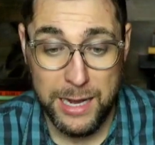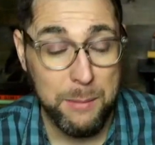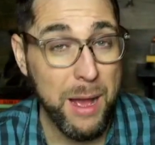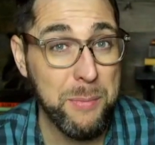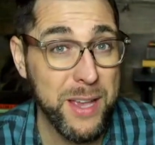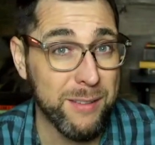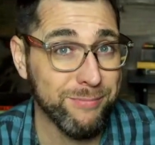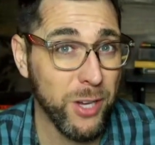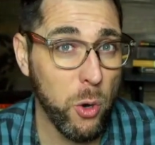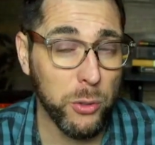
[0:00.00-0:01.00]
And I might
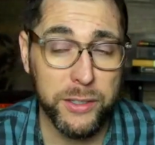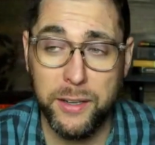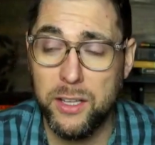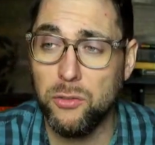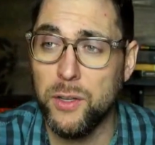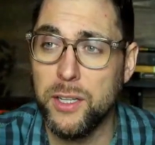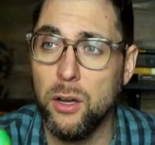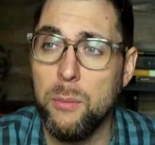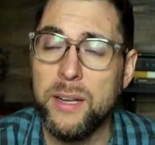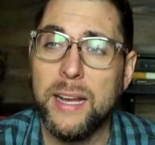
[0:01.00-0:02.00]
be, according to this
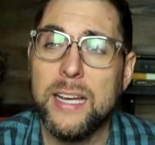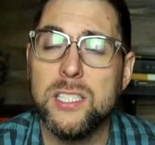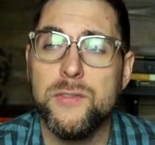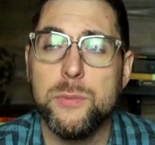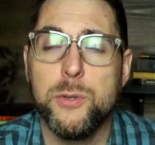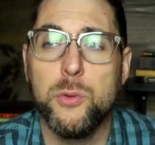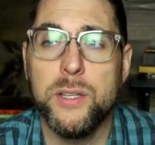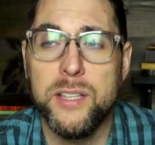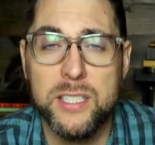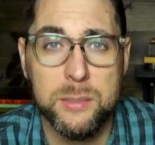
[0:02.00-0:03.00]
video. I mean, I guess if it's
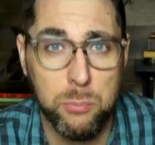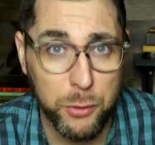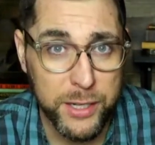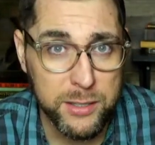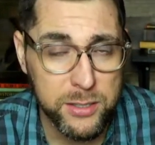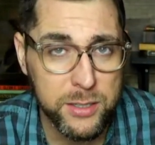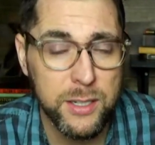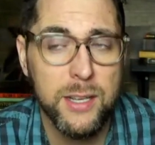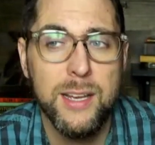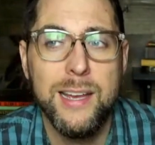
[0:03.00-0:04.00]
between this
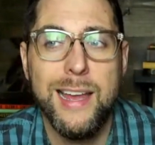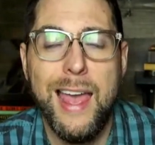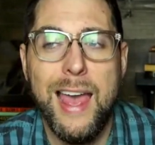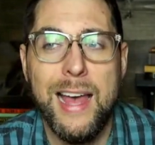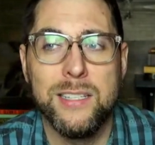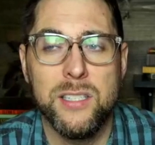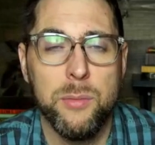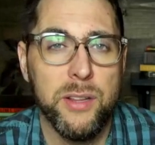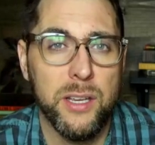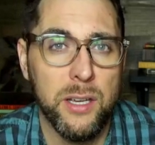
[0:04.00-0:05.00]
priest and
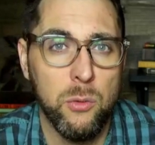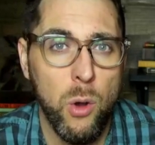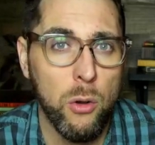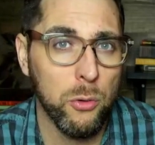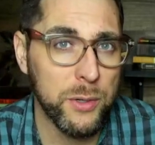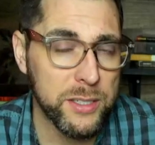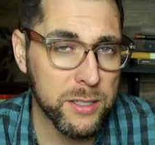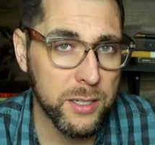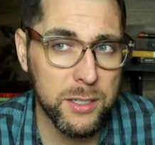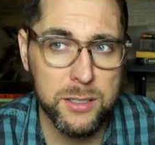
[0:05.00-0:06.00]
some of the
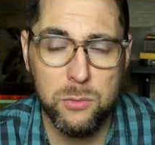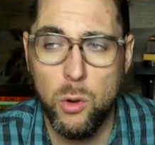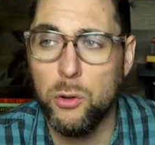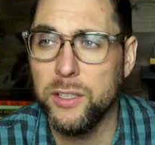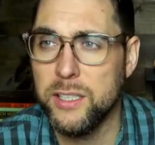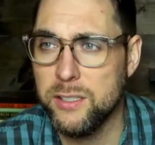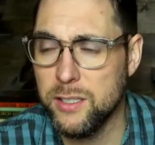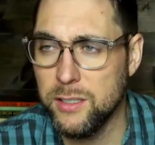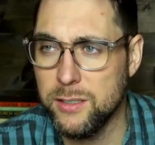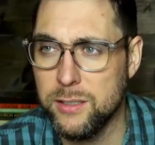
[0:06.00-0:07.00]
wokeristas,
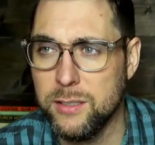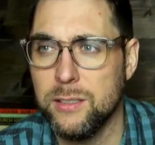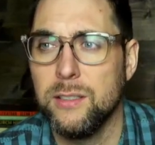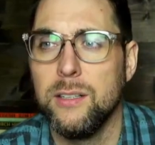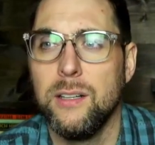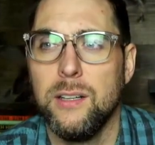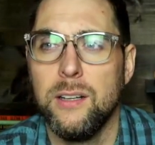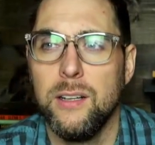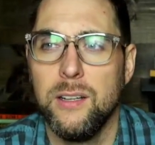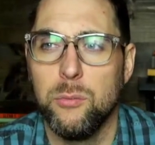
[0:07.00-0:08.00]
wokenistas,
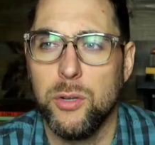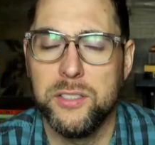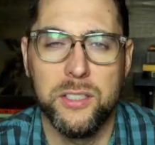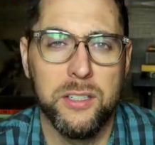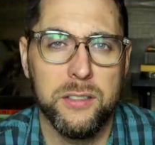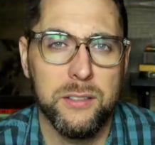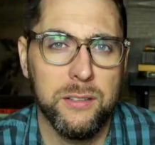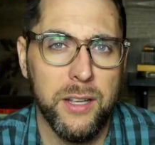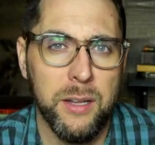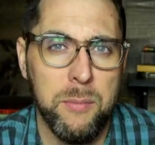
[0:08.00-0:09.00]
president
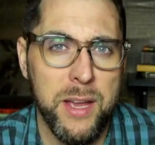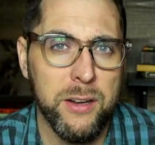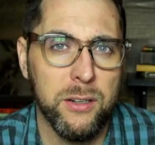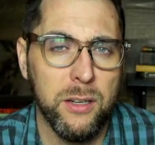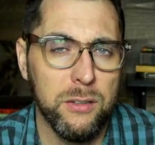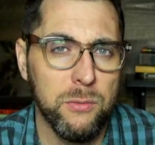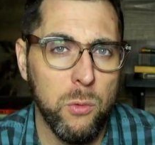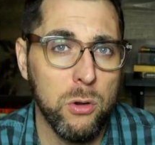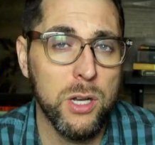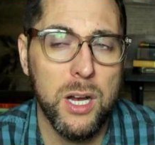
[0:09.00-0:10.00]
and mayor of
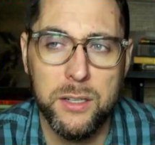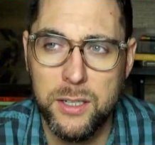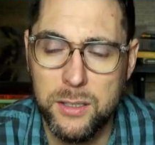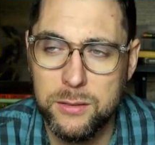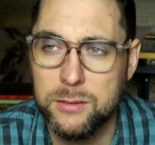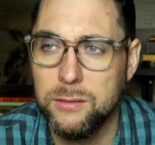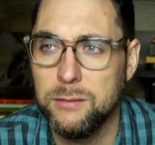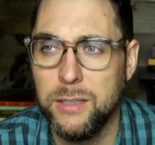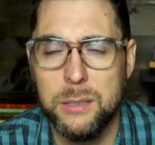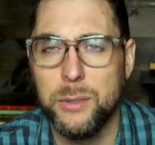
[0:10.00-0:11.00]
Wakanda,
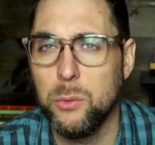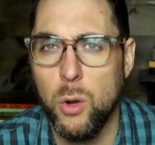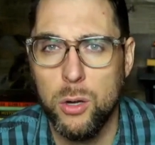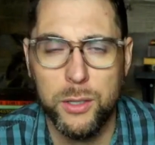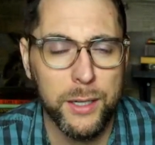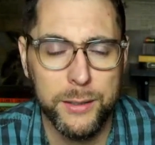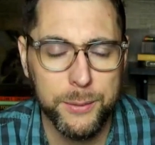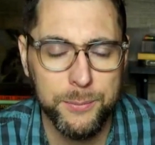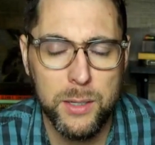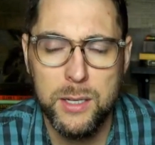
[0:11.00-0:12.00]
anybody woke, I
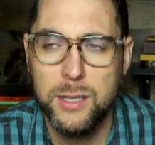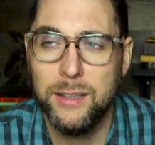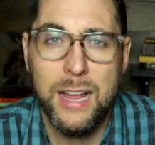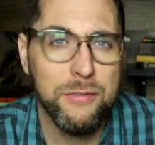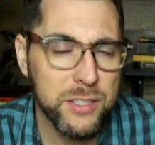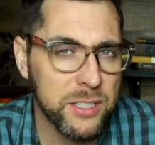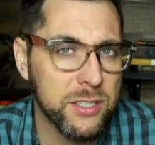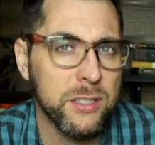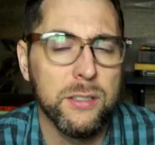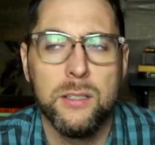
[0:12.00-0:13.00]
don't know,
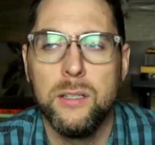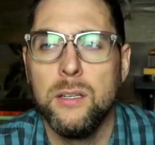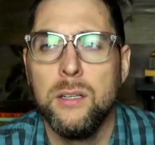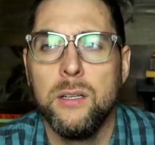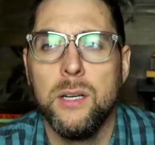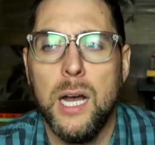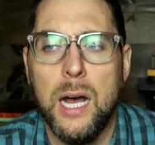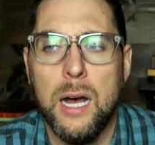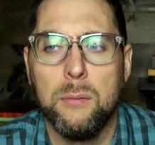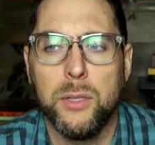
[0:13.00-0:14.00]
leftist,
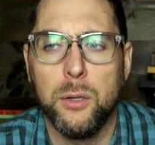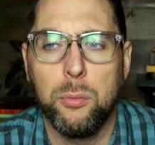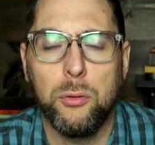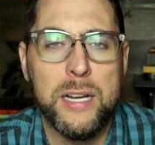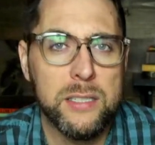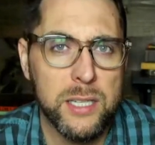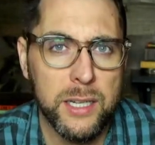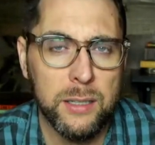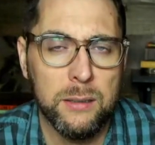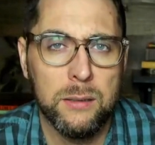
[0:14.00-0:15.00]
uh, you know,
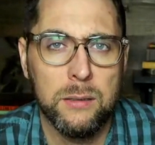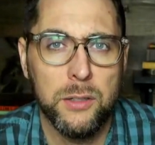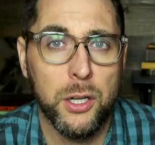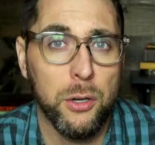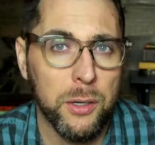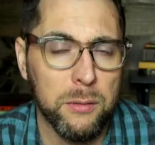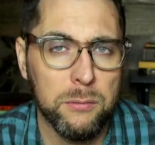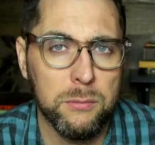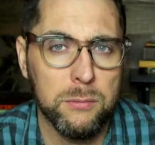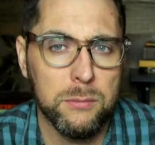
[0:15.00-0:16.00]
praising the current